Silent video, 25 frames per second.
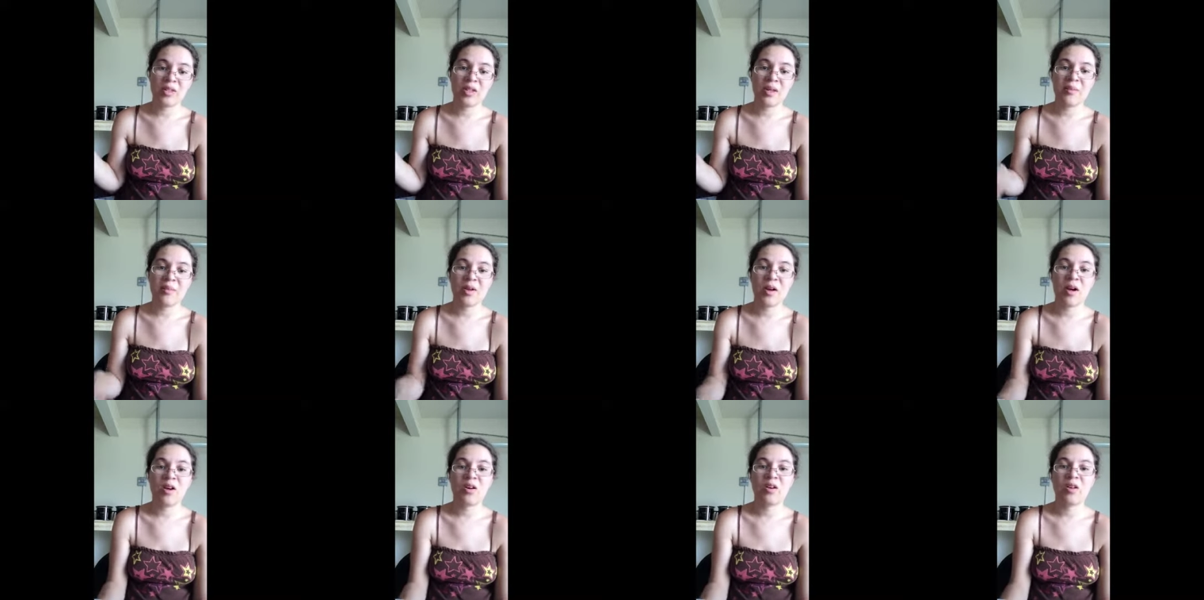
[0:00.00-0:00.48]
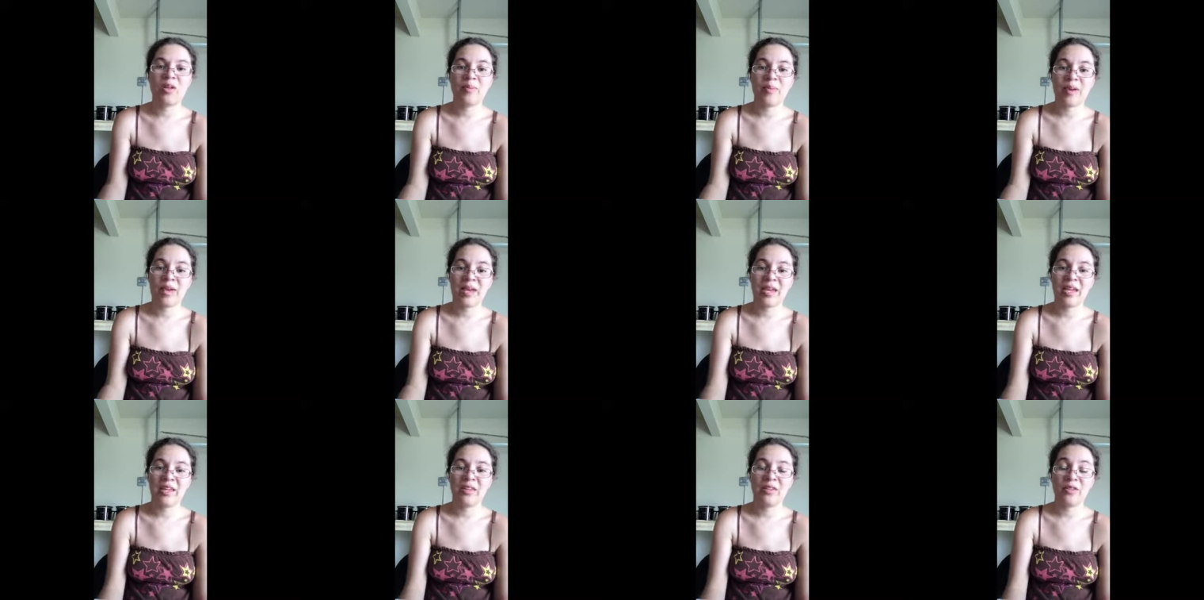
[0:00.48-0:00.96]
and I'm not going to
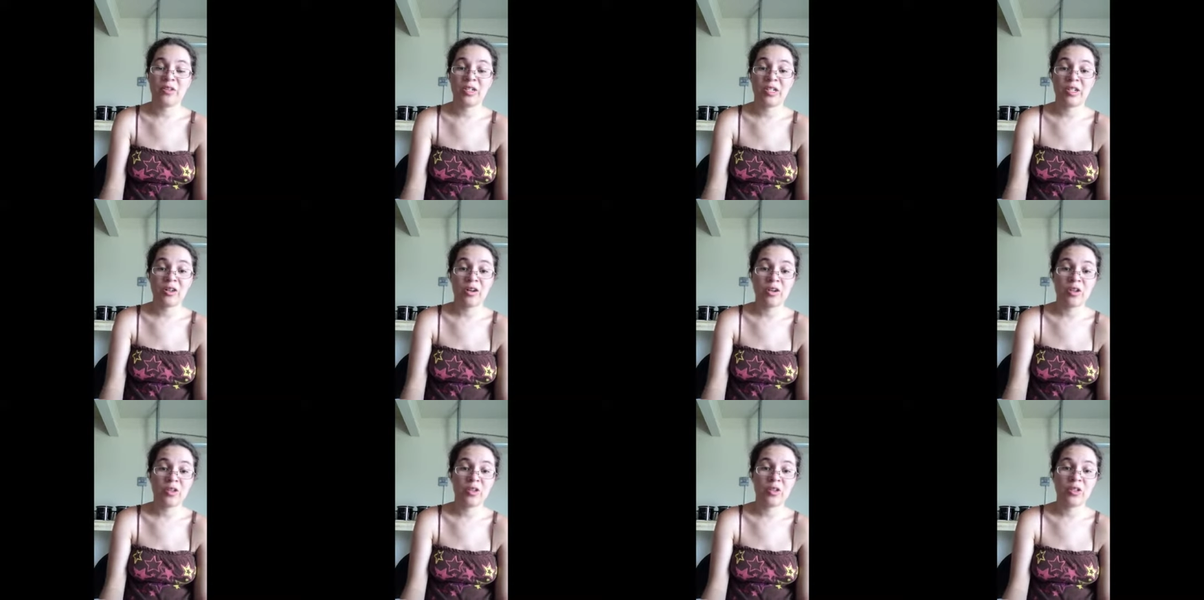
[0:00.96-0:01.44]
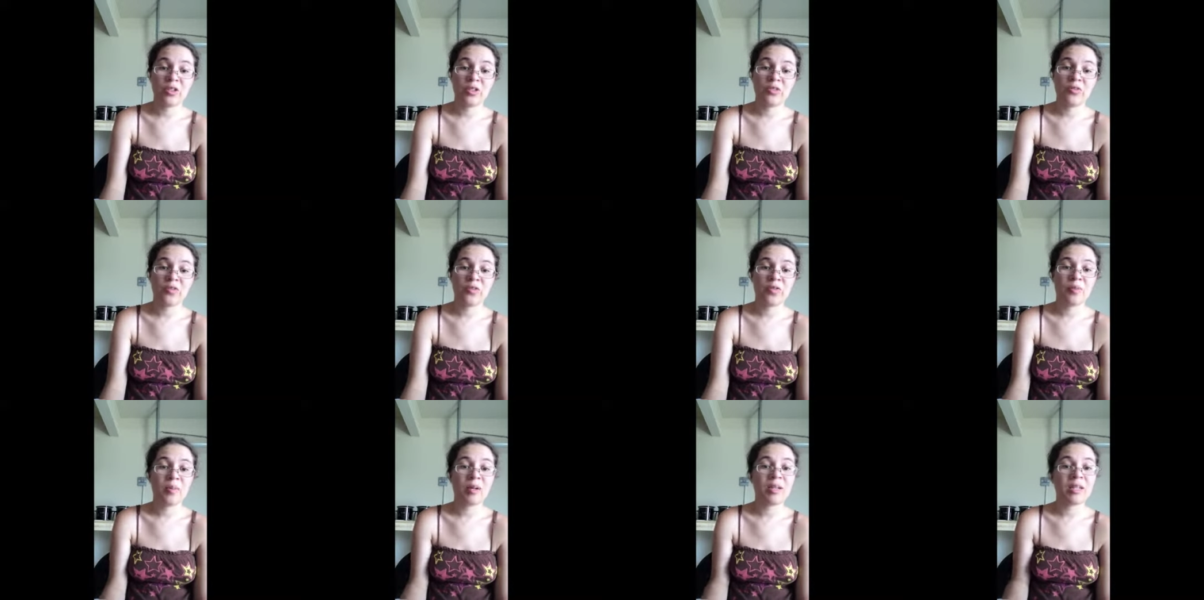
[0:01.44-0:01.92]
pay $30
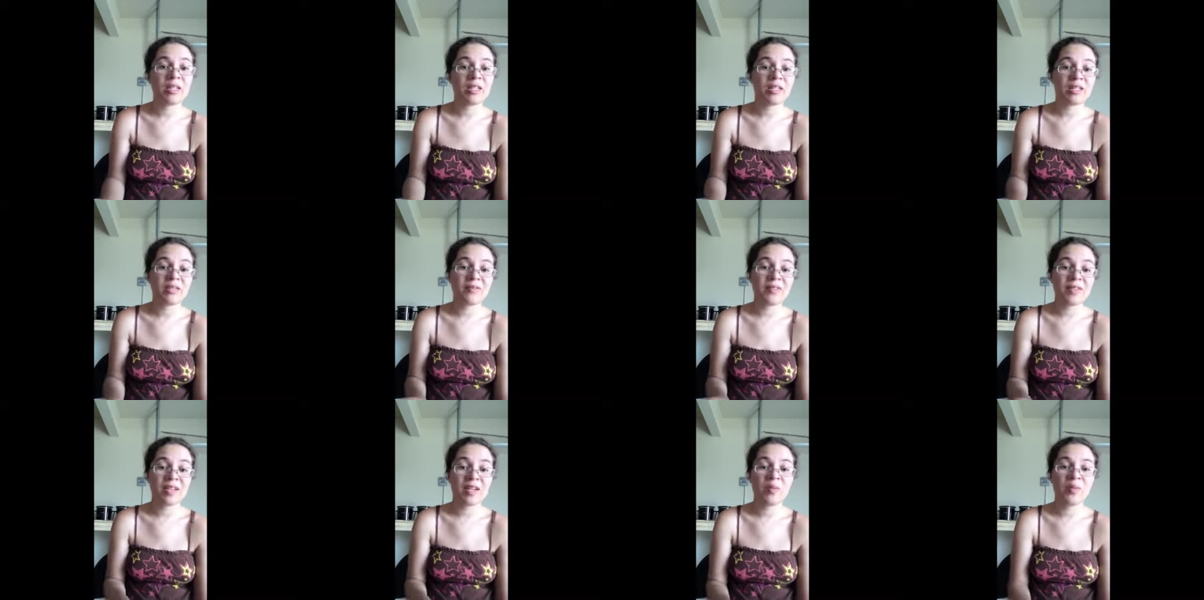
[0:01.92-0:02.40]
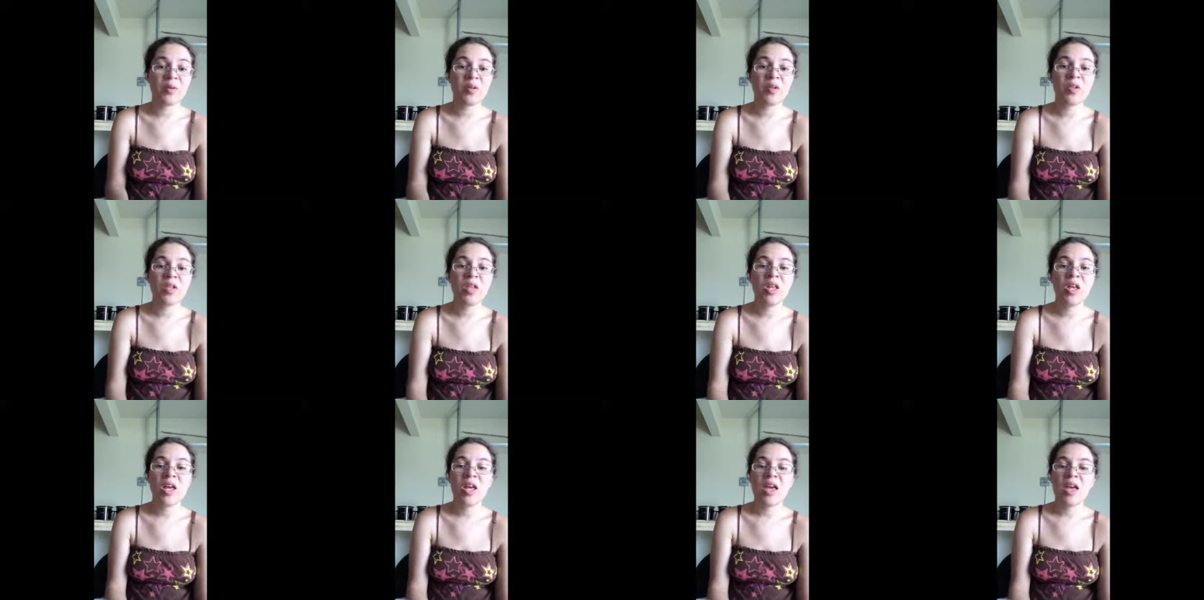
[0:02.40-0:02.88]
for a monkey stuffed animal.